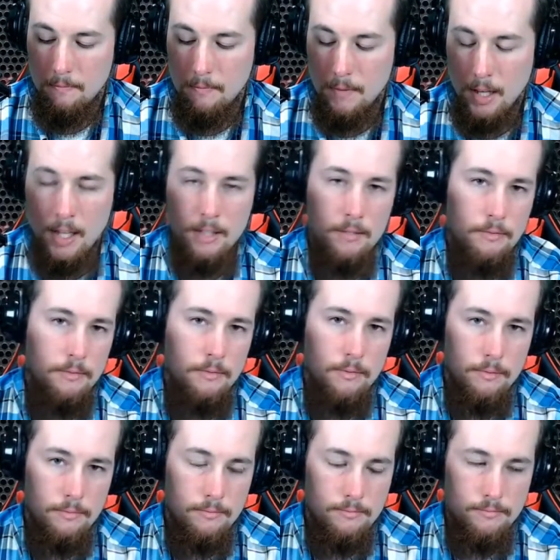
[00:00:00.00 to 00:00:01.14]
and
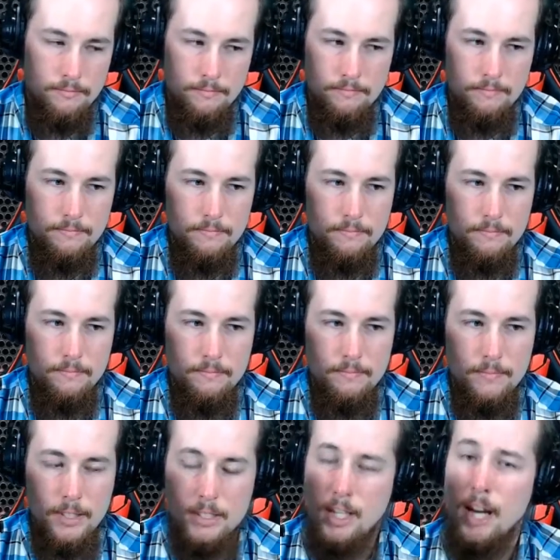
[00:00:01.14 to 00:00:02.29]

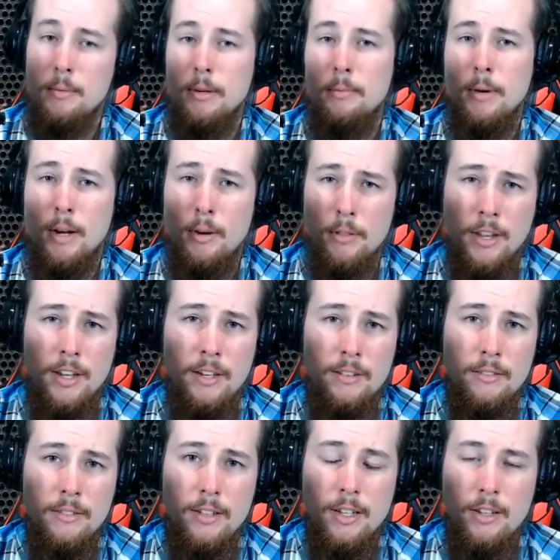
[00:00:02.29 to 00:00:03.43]
it's got to be better than
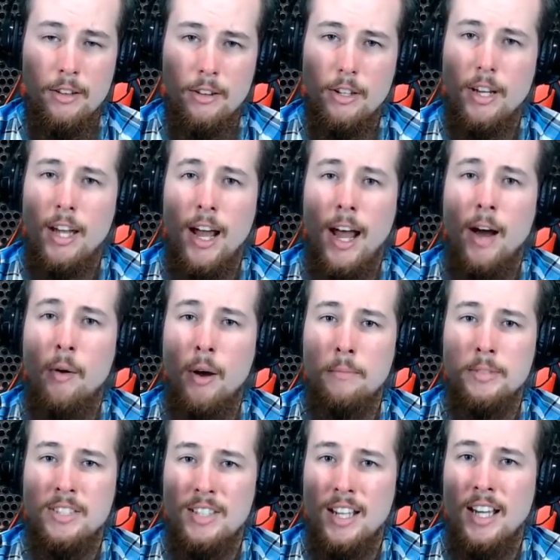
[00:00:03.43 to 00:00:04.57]
look at how I'm
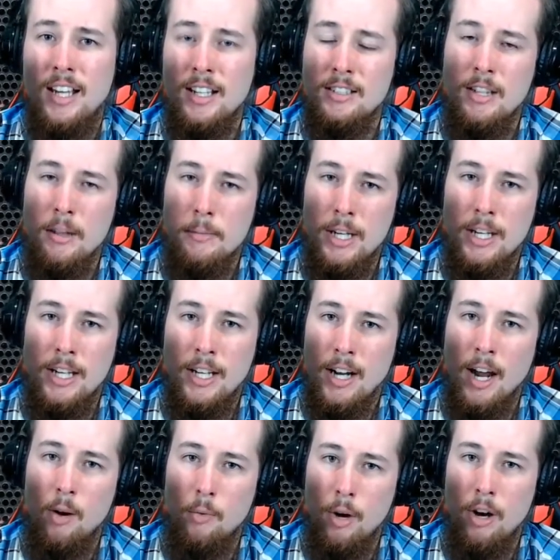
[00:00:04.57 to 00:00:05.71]
sticking it to the media and how
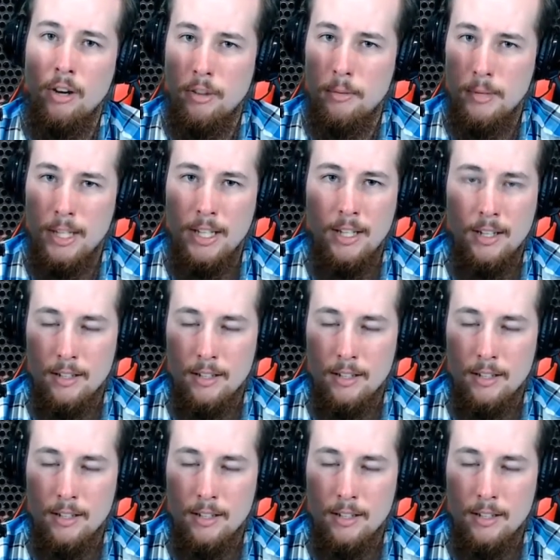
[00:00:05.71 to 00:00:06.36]
wrong the media